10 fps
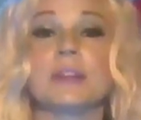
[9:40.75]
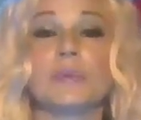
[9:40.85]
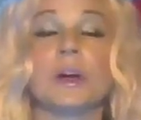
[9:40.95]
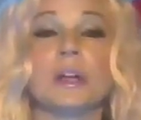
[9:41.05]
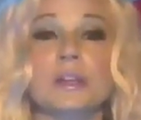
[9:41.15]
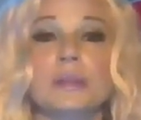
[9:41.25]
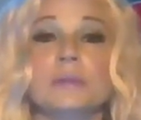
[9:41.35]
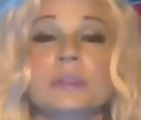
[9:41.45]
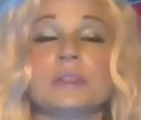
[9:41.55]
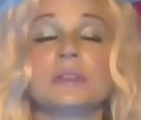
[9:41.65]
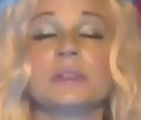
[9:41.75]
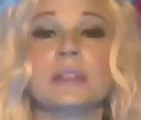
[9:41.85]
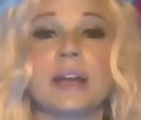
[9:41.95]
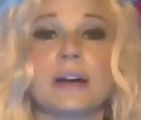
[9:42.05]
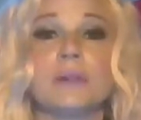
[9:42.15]
and then I want you
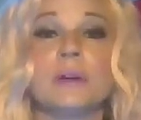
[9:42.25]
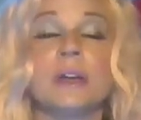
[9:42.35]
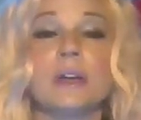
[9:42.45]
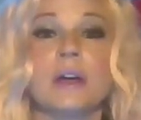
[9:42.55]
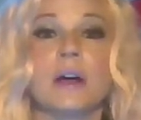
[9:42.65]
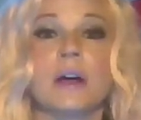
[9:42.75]
to allow